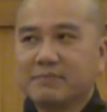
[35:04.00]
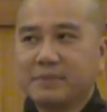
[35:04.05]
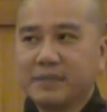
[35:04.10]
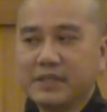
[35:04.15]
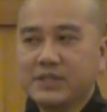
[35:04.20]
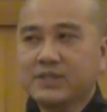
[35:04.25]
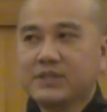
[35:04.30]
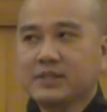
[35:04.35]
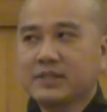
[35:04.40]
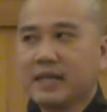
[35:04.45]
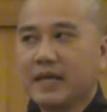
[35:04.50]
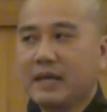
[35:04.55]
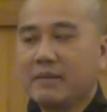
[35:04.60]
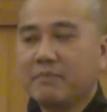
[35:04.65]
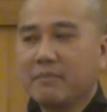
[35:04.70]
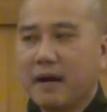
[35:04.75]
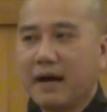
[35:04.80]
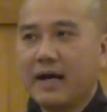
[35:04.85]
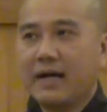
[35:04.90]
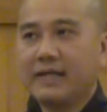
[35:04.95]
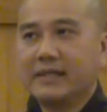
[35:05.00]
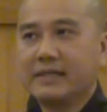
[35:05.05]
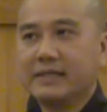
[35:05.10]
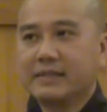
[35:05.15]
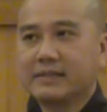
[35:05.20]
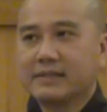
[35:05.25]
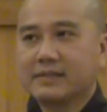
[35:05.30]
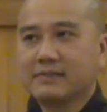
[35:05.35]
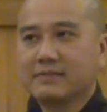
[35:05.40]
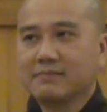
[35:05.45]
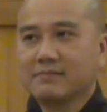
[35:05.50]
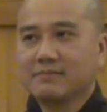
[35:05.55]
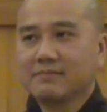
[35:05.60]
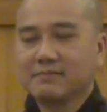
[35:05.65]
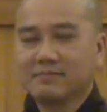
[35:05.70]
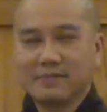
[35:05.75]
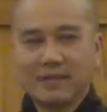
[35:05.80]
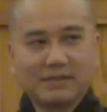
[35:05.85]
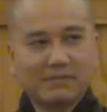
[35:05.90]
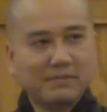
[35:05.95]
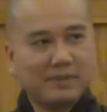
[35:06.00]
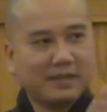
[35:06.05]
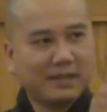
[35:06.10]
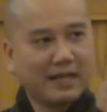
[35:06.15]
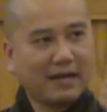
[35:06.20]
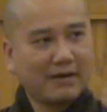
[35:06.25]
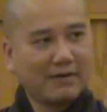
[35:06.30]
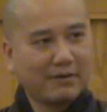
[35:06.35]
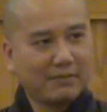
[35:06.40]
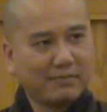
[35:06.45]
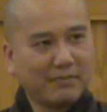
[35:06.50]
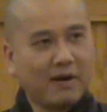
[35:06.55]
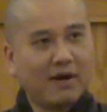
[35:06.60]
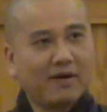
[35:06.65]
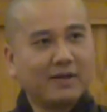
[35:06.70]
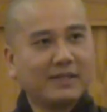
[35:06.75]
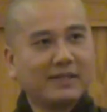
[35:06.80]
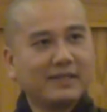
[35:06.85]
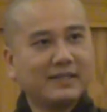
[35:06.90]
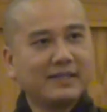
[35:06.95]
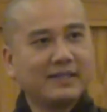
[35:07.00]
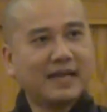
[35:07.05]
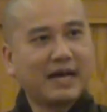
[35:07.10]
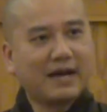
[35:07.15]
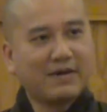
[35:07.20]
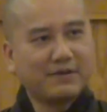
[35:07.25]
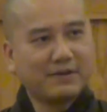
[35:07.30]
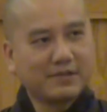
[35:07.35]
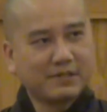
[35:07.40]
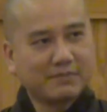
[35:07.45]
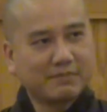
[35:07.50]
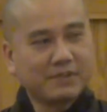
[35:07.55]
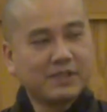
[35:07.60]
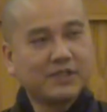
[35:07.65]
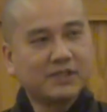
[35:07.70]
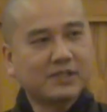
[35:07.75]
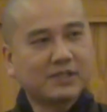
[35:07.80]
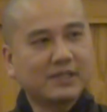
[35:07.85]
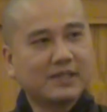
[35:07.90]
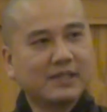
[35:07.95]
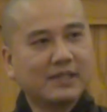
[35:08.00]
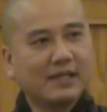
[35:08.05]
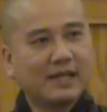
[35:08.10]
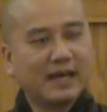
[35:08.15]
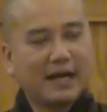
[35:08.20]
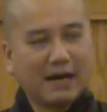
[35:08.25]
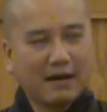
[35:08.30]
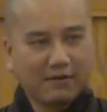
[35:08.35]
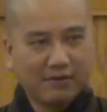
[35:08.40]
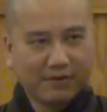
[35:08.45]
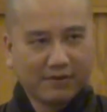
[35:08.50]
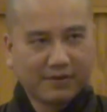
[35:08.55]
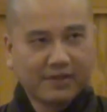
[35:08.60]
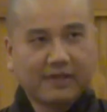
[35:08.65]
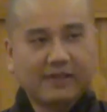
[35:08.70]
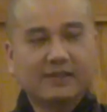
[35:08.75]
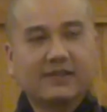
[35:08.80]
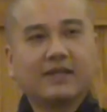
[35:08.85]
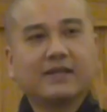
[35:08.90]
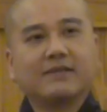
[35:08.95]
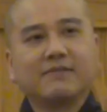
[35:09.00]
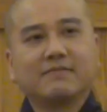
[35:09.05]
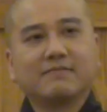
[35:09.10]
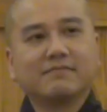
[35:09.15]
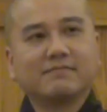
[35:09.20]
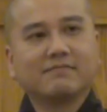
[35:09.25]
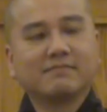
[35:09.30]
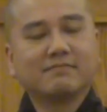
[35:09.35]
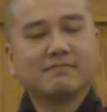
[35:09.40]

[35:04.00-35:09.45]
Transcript: speech, and mind. That means our body, our speech, our thinking.